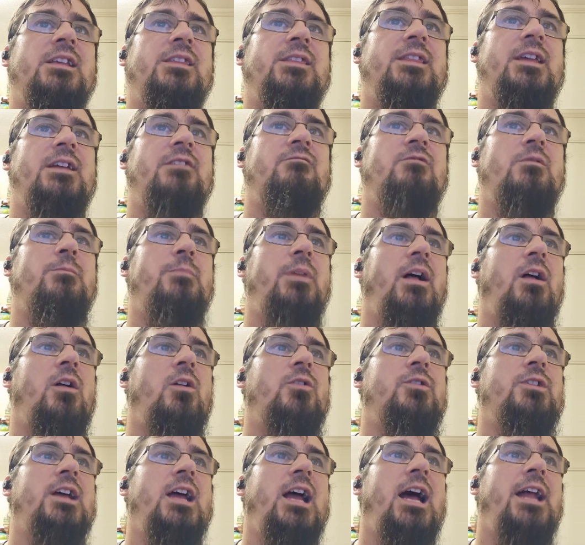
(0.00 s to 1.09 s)
and then
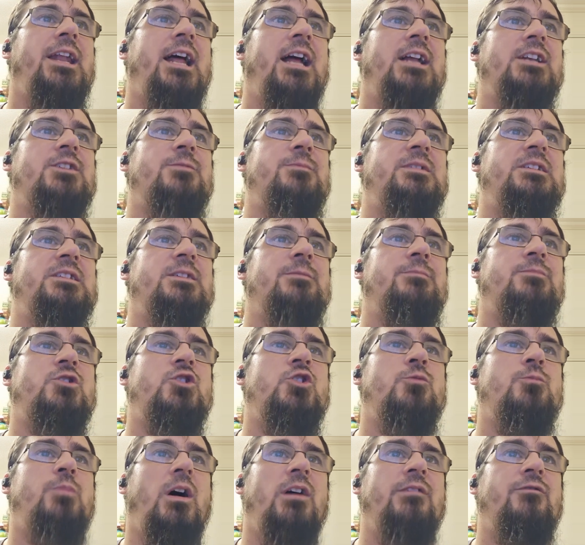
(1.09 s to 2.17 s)
rebelled and had to be
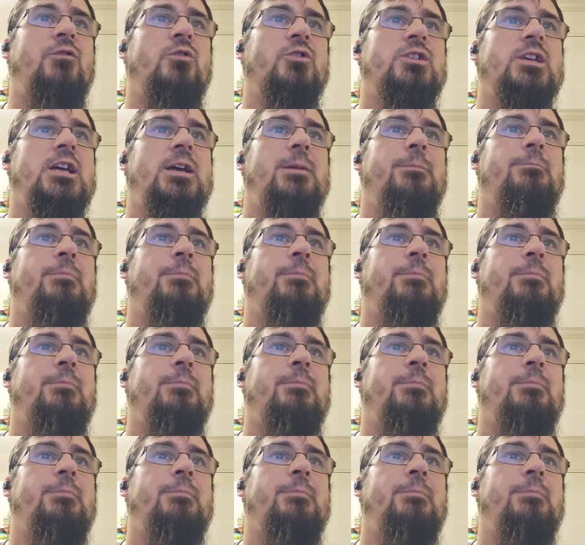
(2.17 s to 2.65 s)
subdued by force,